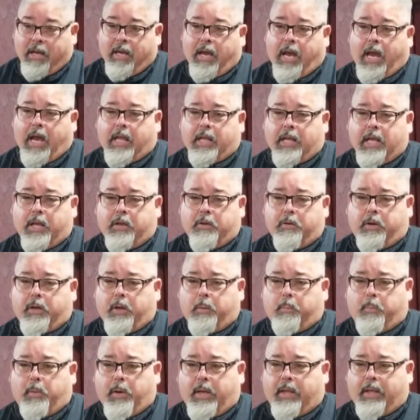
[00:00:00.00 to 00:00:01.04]
And then you
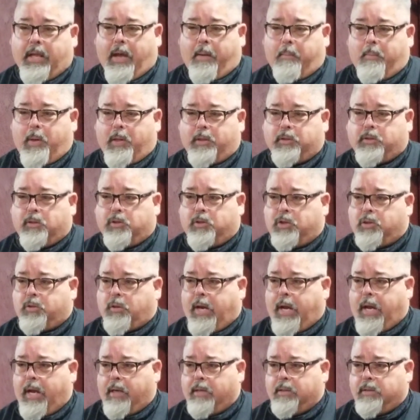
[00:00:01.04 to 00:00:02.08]
can bring that muzzle
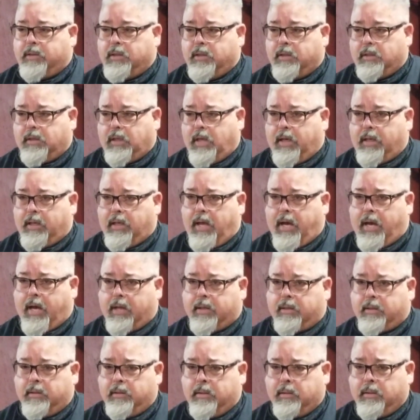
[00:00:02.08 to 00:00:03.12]
straight, just like that.
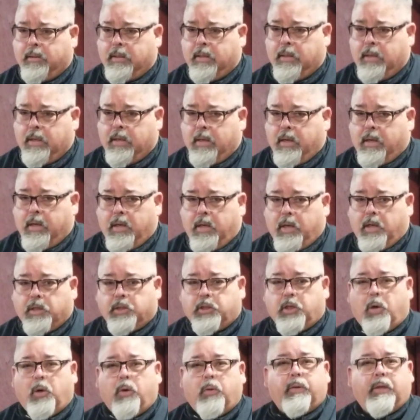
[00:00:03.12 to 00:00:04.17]

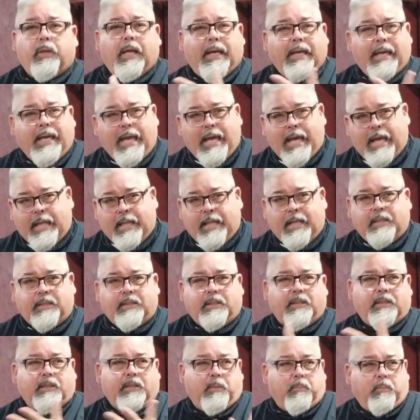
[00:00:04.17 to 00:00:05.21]
So again, this
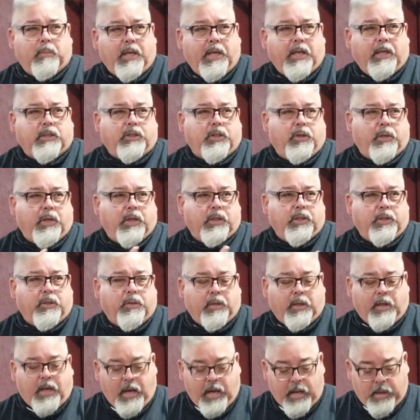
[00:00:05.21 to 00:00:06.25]
is some things you can do
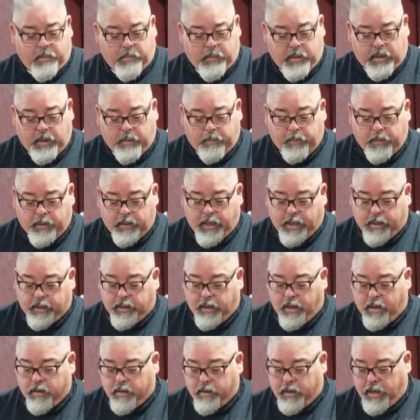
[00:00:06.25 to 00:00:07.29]
to kind of manipulate there.